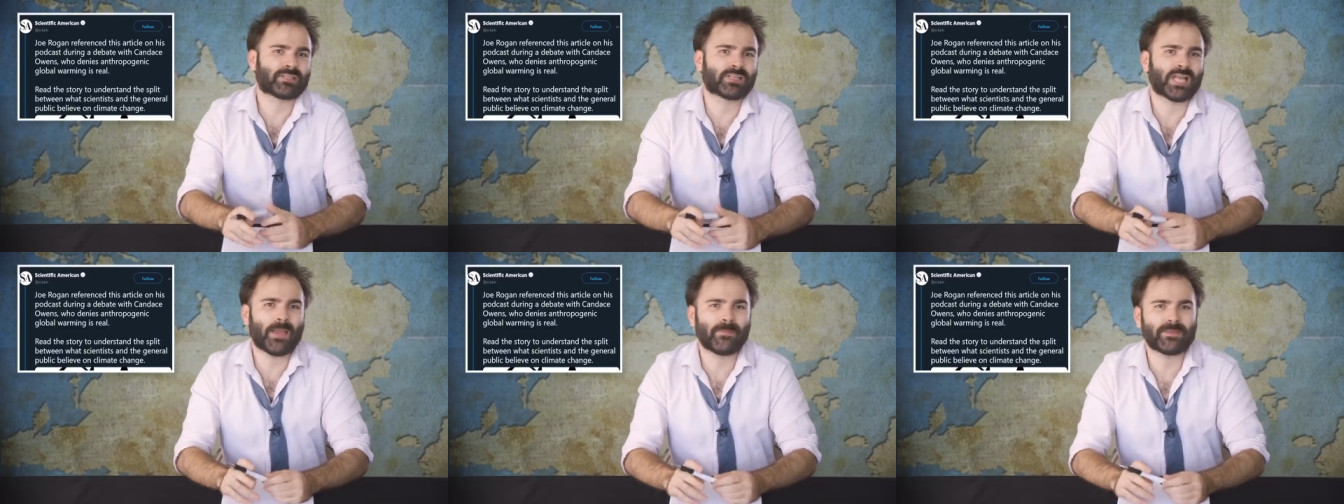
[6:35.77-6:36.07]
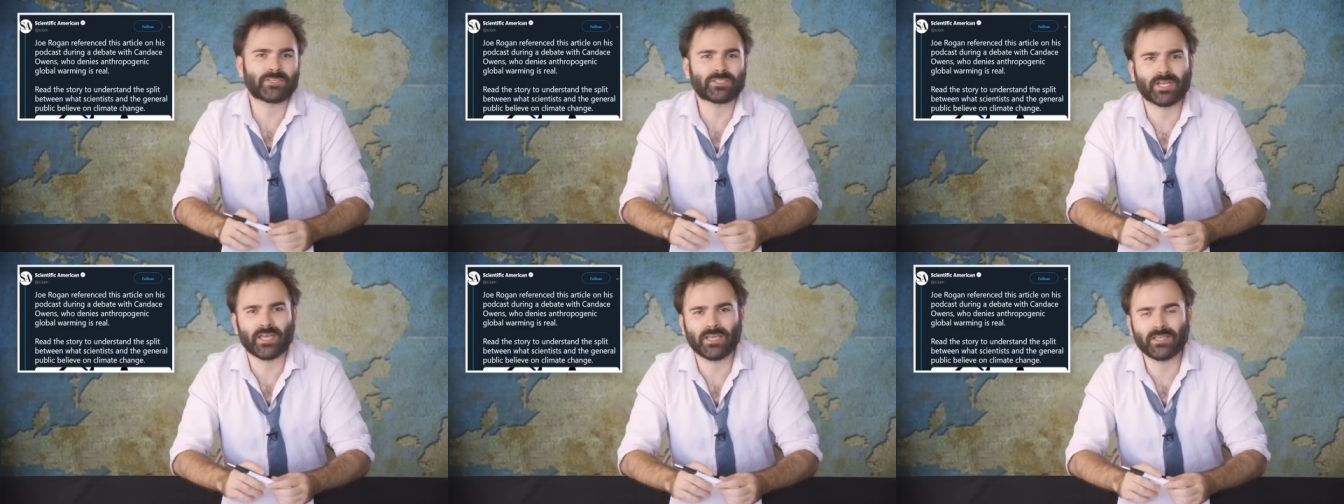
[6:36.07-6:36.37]

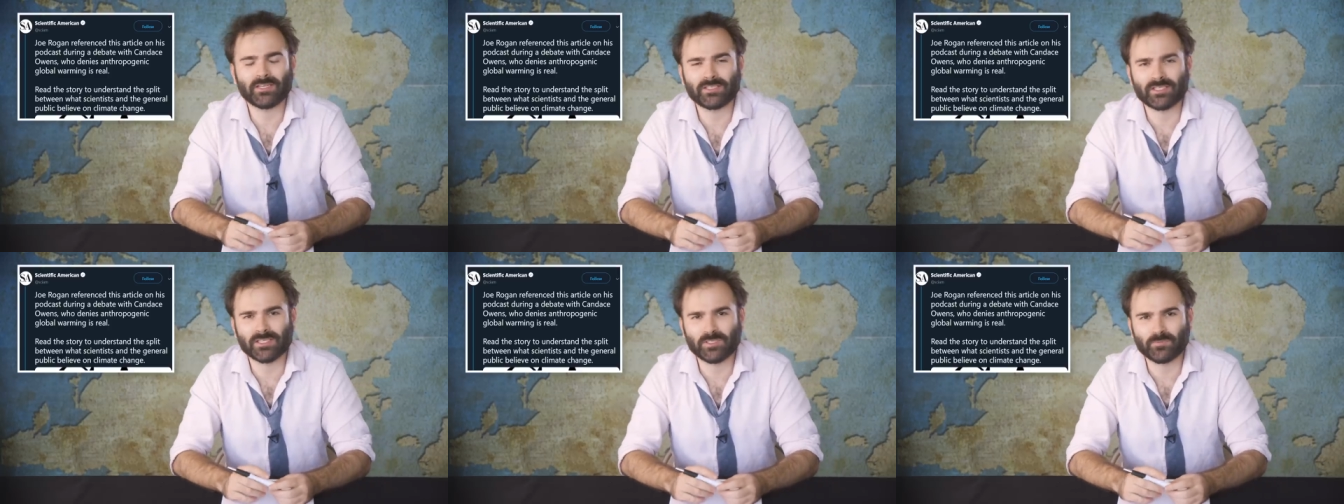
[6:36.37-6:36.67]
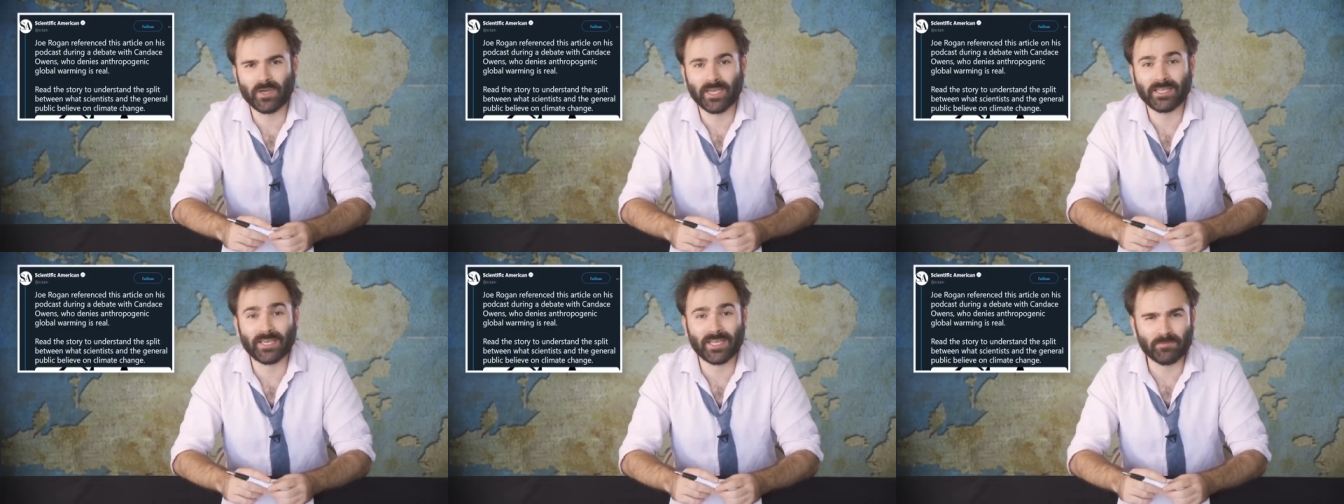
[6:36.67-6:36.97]
climate change,
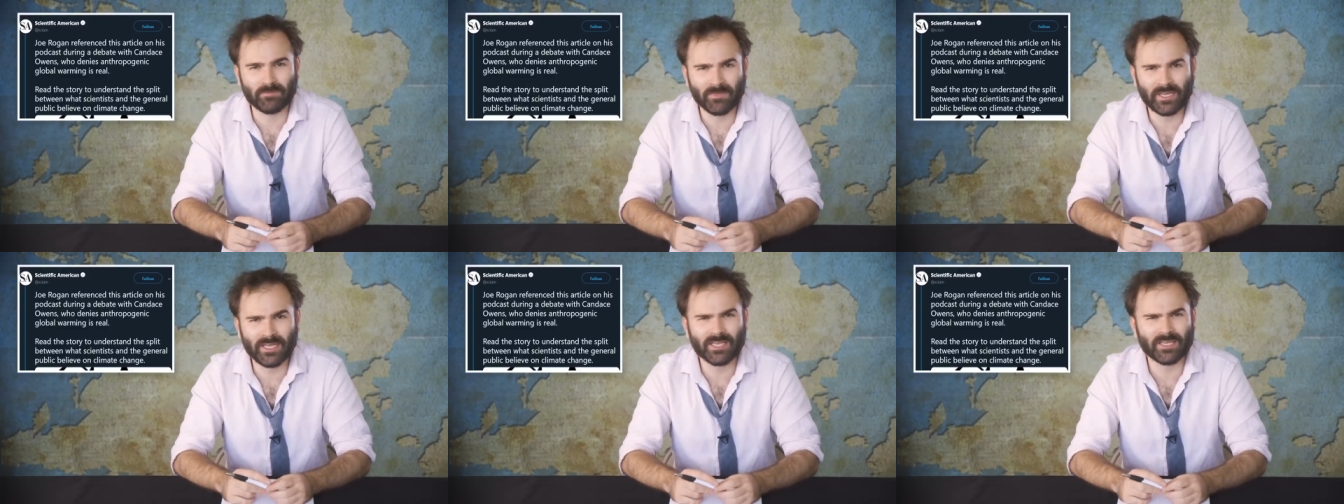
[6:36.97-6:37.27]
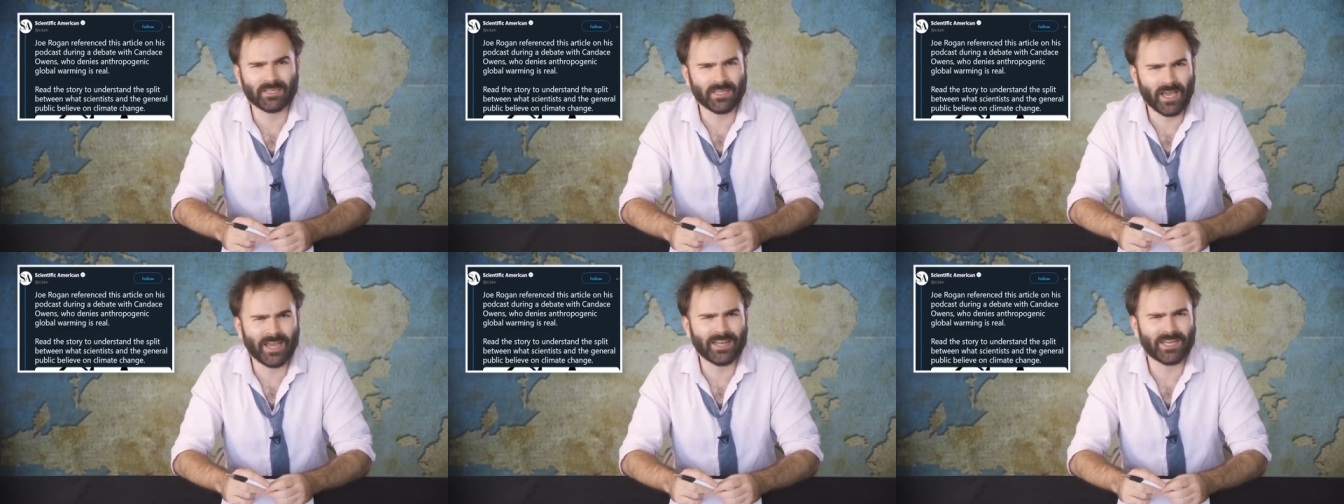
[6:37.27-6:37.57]
despite
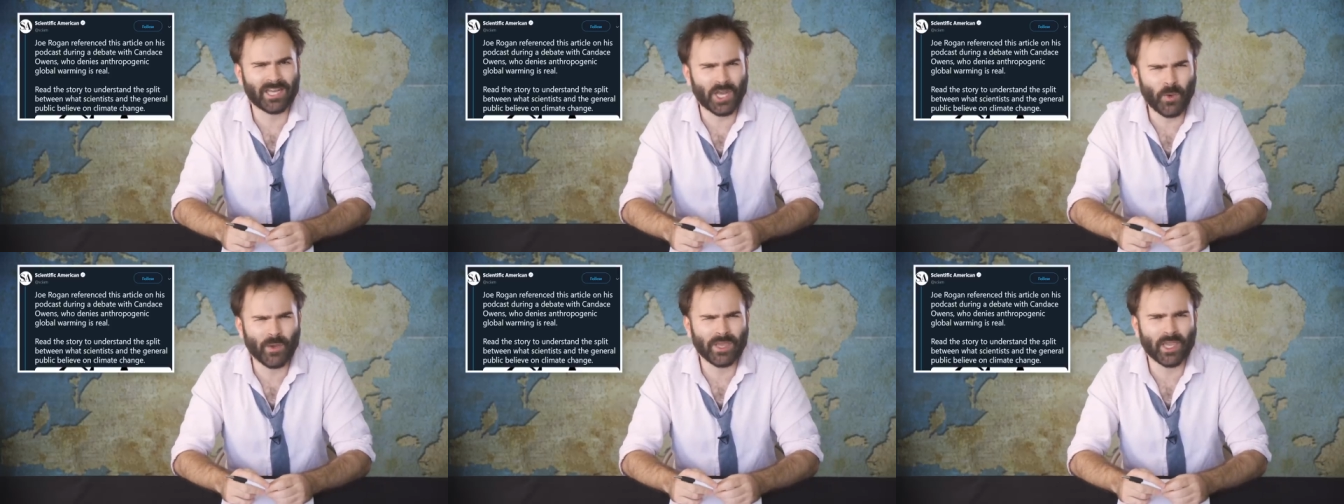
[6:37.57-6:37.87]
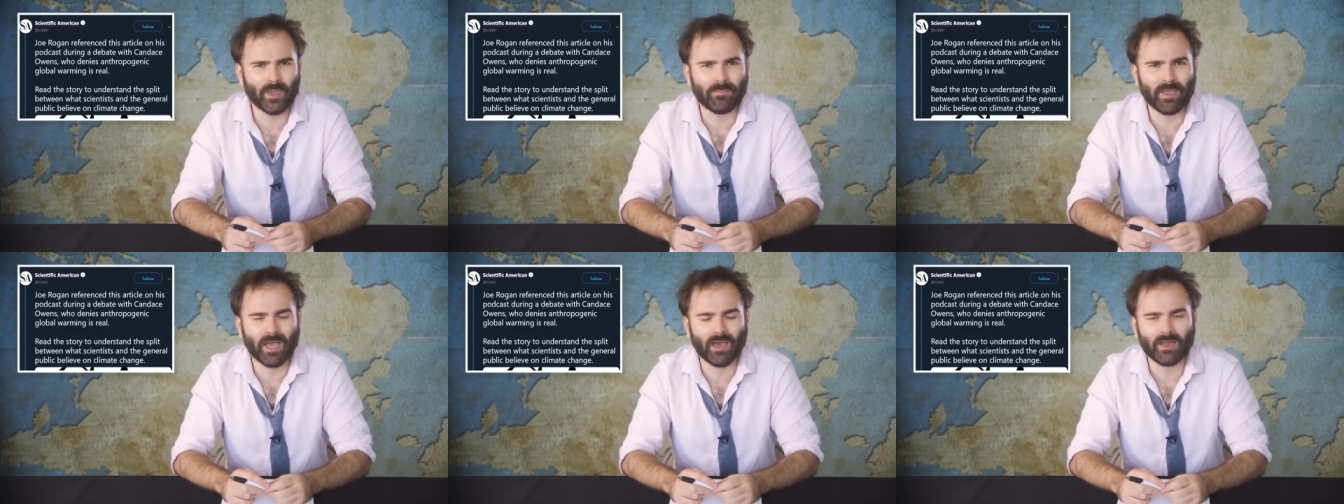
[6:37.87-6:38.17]
admitting not knowing
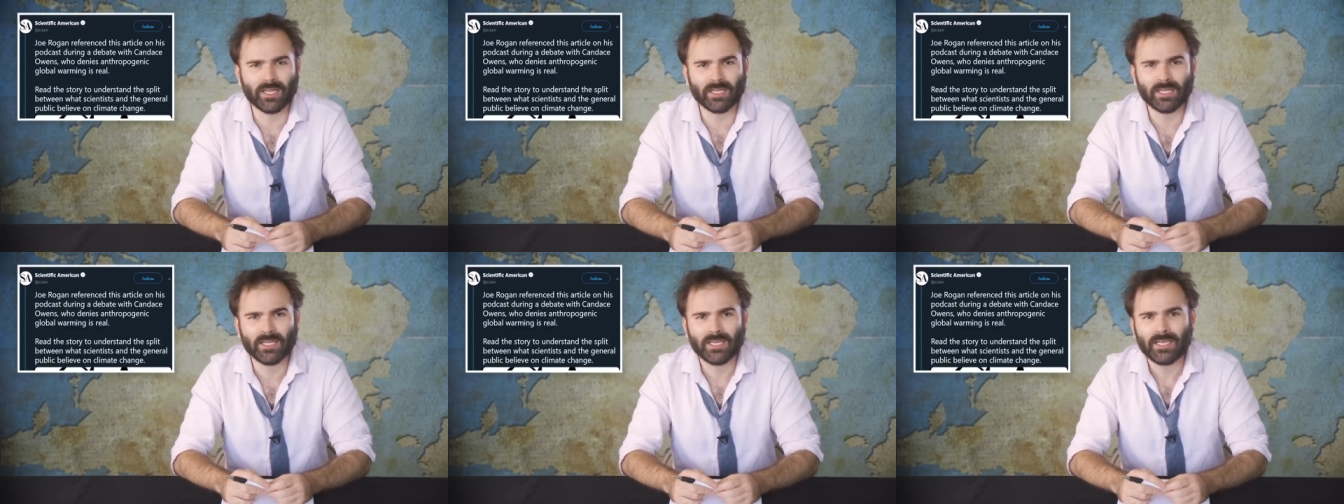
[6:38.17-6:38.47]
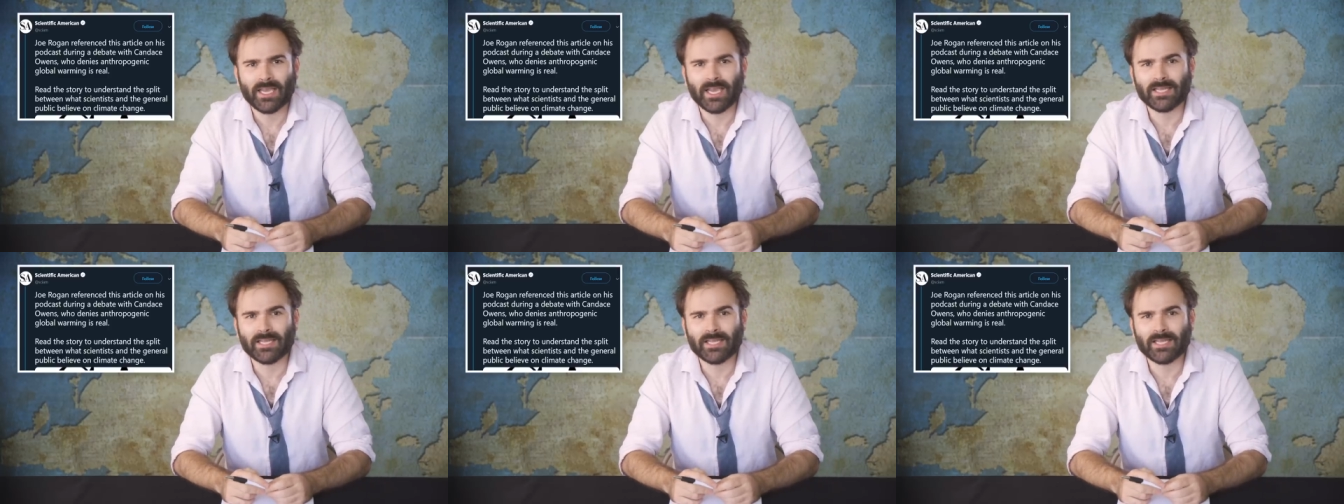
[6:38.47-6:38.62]
about it,